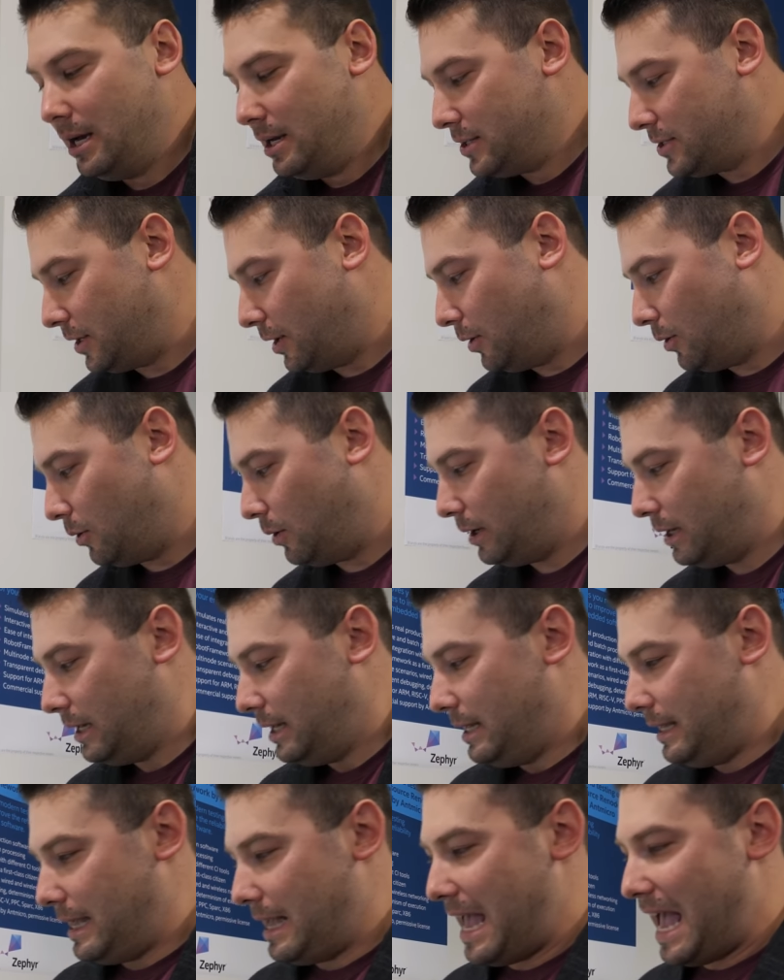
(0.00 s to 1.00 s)
So
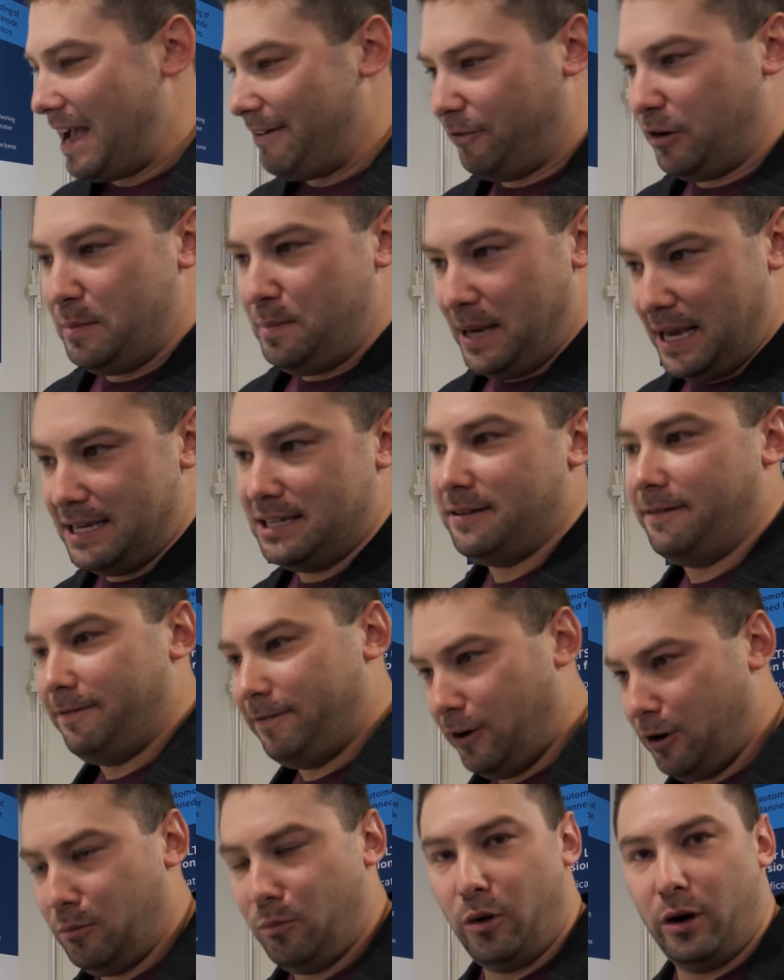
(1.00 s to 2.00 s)
every piece of
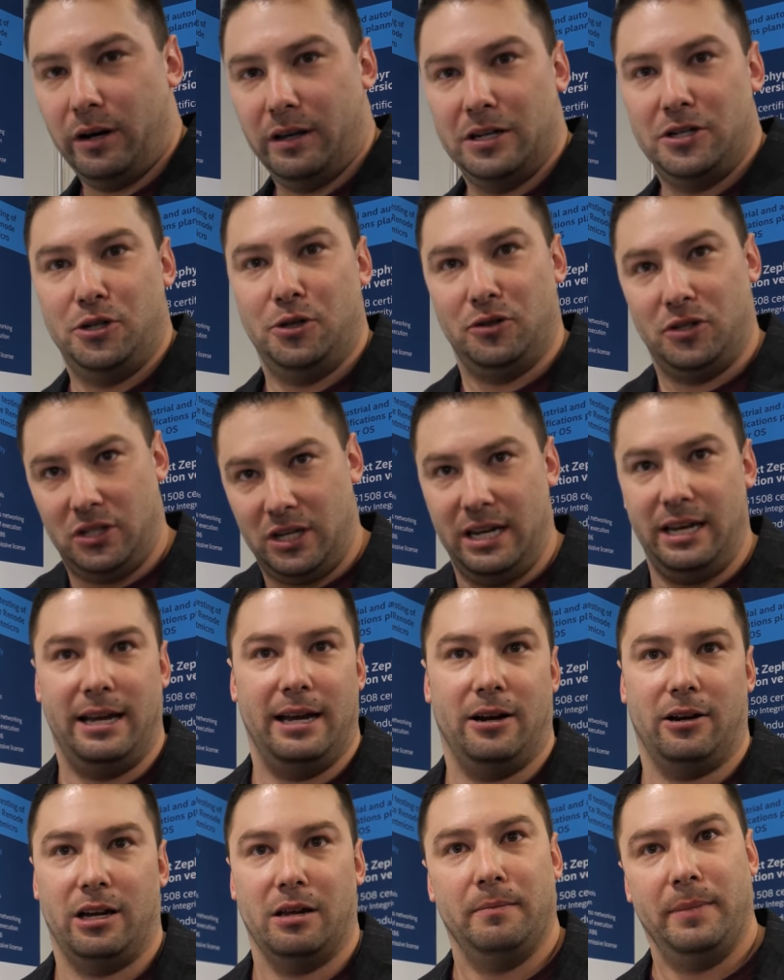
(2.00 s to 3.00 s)
firmware that you see
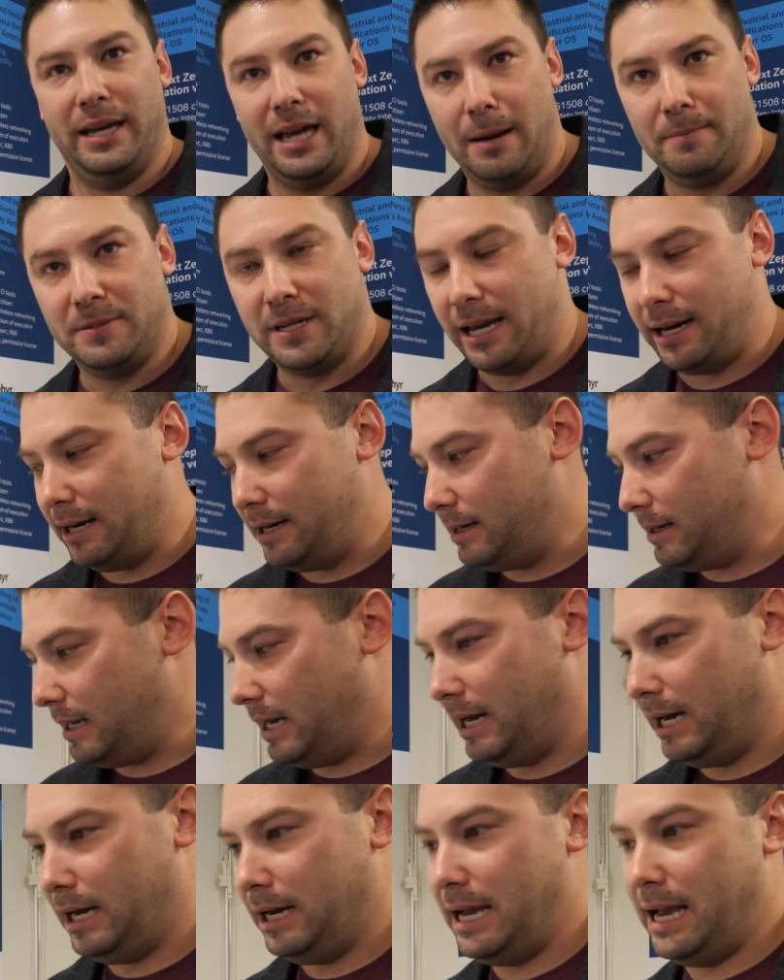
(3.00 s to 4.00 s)
here can be updated,
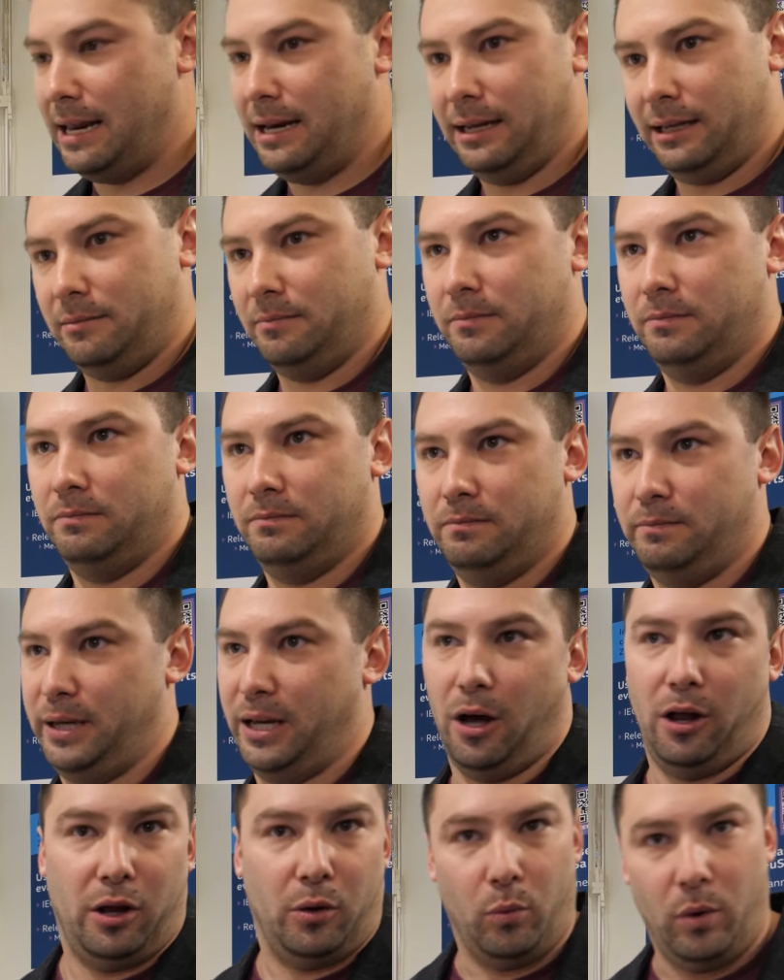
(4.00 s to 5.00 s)
and it can
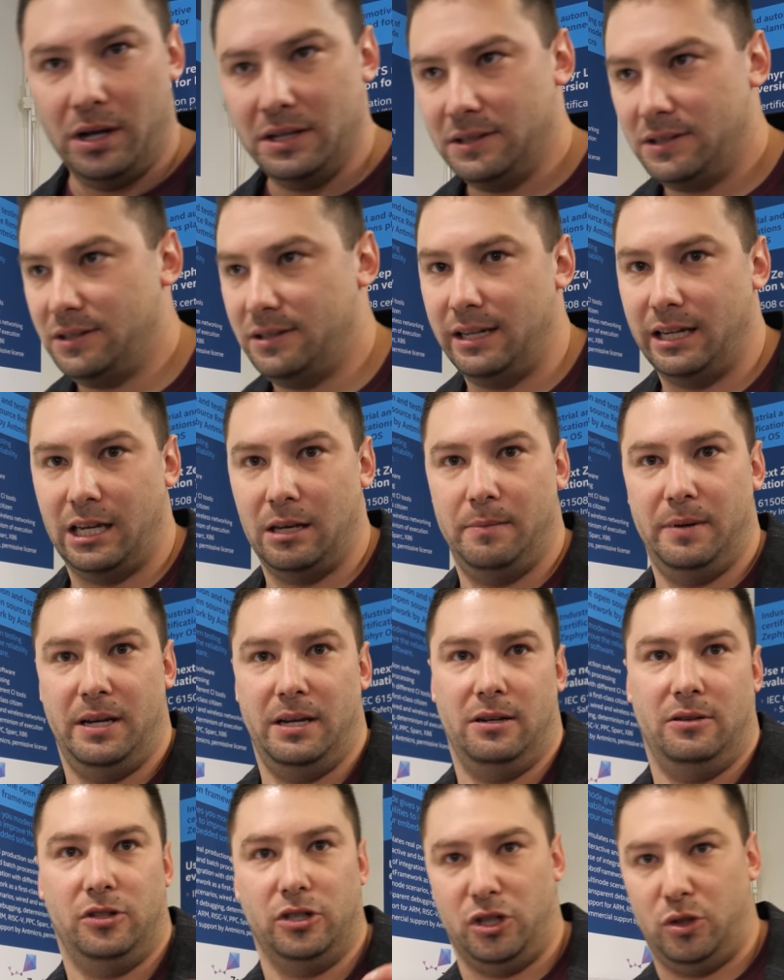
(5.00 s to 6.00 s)
be all at once. It could
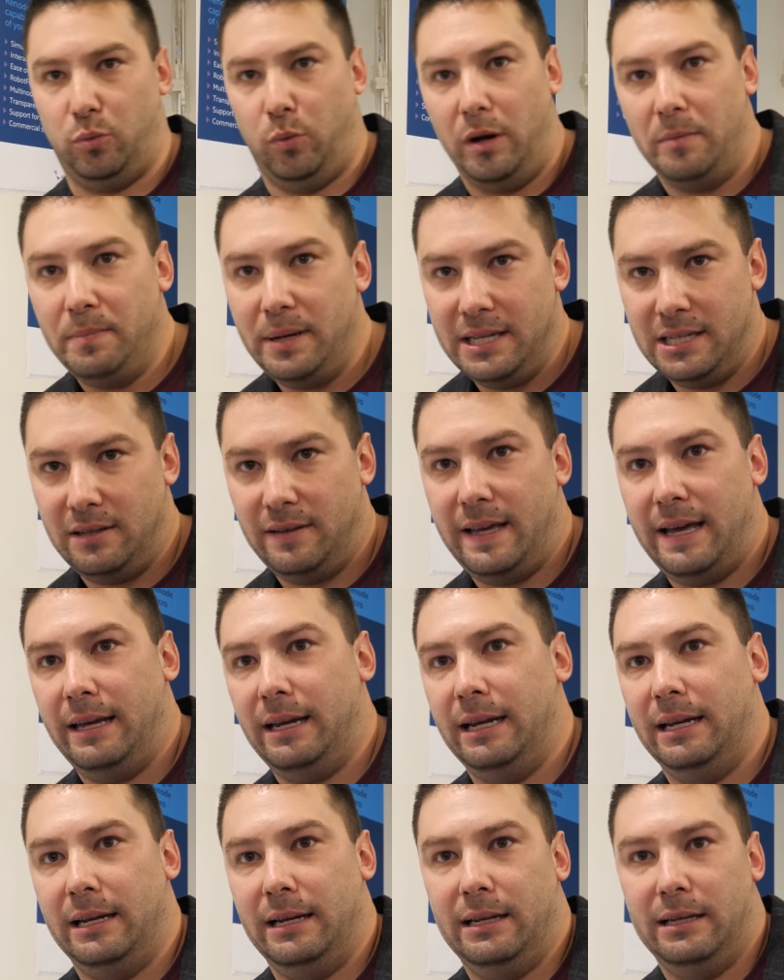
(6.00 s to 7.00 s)
be just one piece of
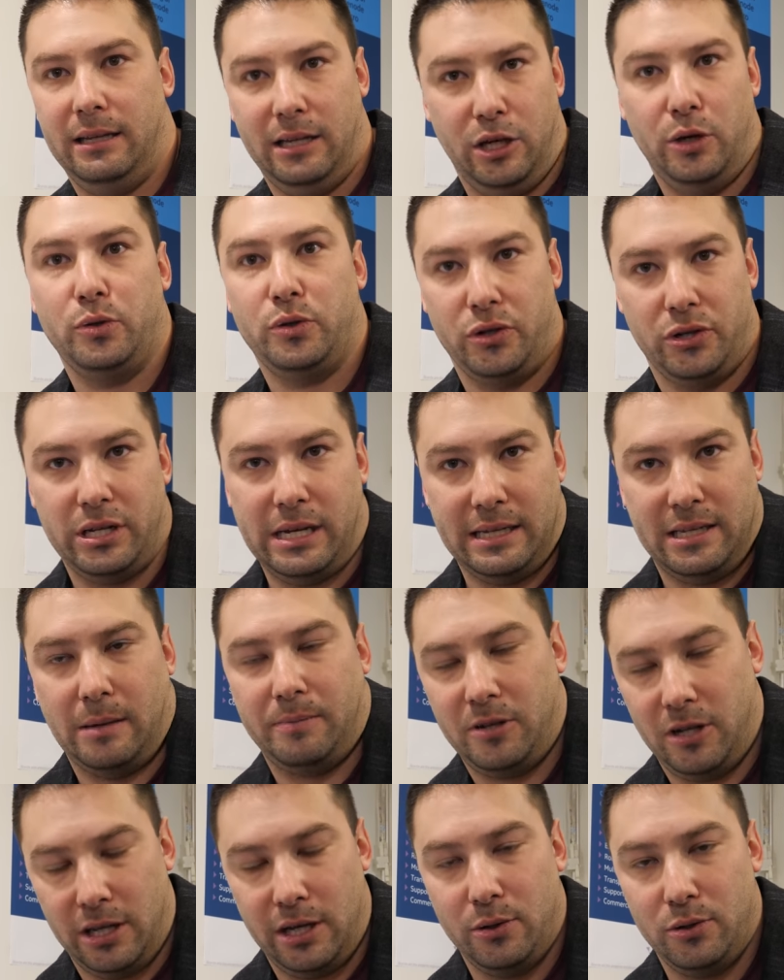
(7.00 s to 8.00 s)
that. It's
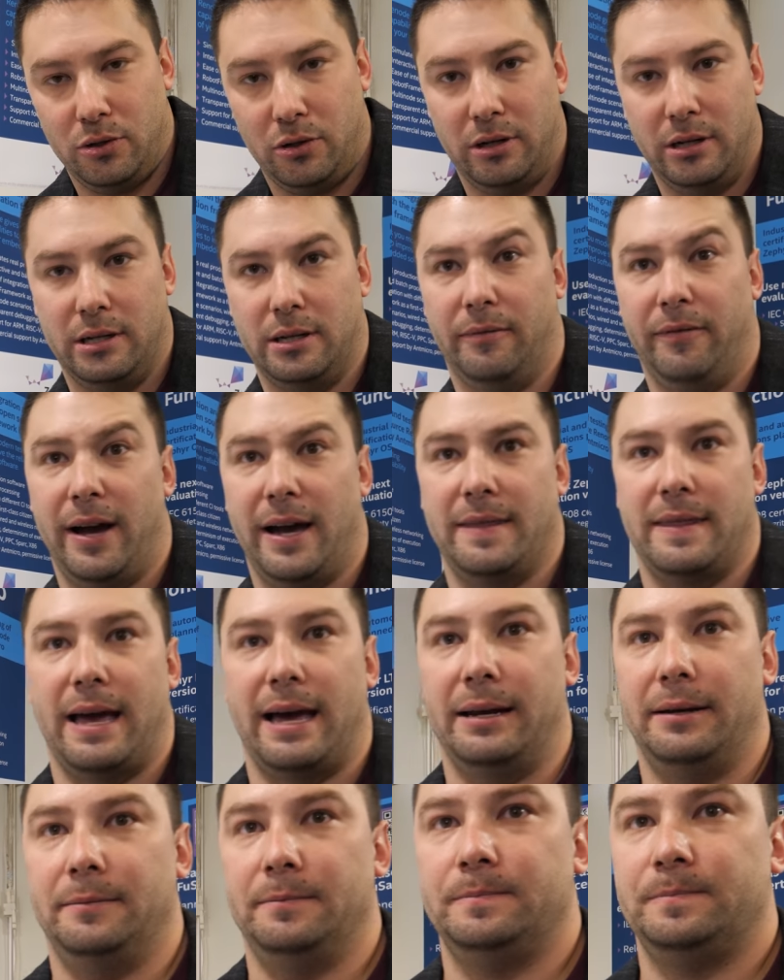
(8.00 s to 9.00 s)
up to the user to define that.